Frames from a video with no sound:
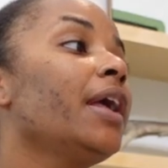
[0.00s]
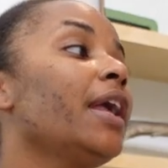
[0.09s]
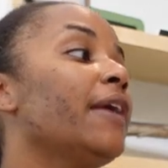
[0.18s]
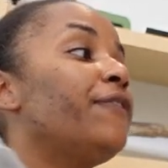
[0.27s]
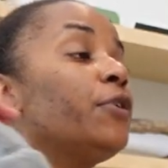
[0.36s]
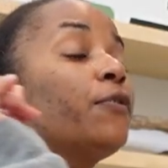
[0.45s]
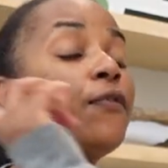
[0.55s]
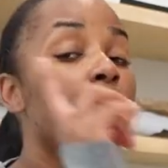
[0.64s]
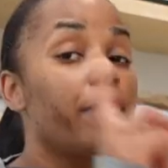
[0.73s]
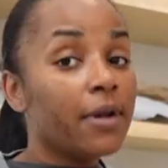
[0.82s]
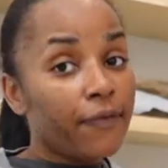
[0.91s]
if
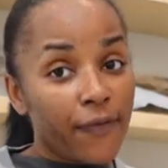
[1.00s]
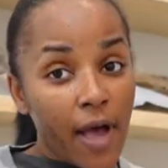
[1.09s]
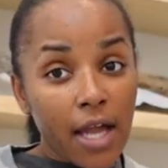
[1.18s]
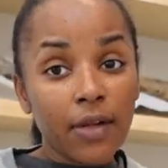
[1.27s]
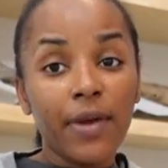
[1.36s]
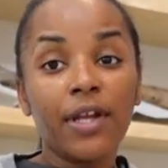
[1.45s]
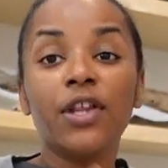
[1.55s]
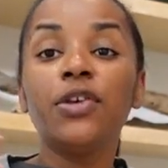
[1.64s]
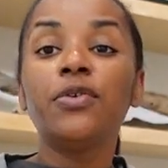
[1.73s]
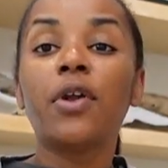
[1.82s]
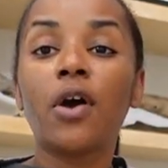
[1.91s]
you've been following,
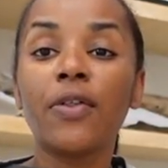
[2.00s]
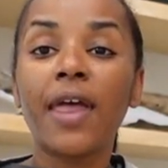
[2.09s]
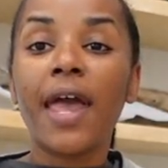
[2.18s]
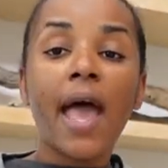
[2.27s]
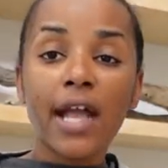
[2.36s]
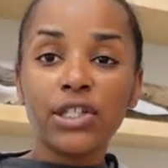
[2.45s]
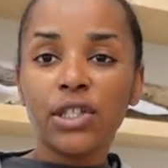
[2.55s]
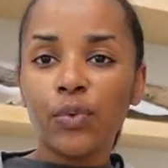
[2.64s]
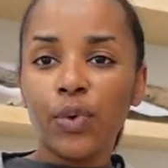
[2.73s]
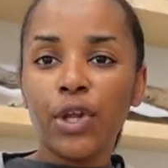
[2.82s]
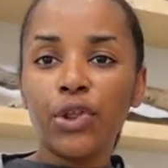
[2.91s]
then you know that I
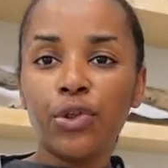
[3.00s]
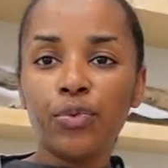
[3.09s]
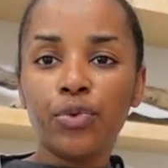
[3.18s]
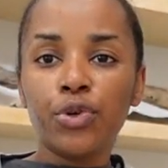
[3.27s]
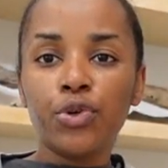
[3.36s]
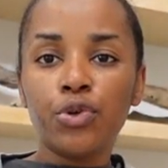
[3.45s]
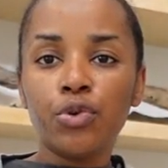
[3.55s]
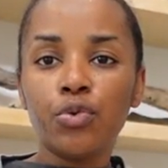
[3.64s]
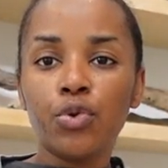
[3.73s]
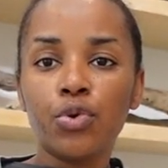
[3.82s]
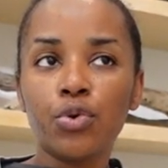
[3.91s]
actually went
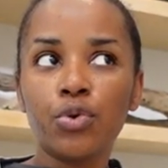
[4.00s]
through,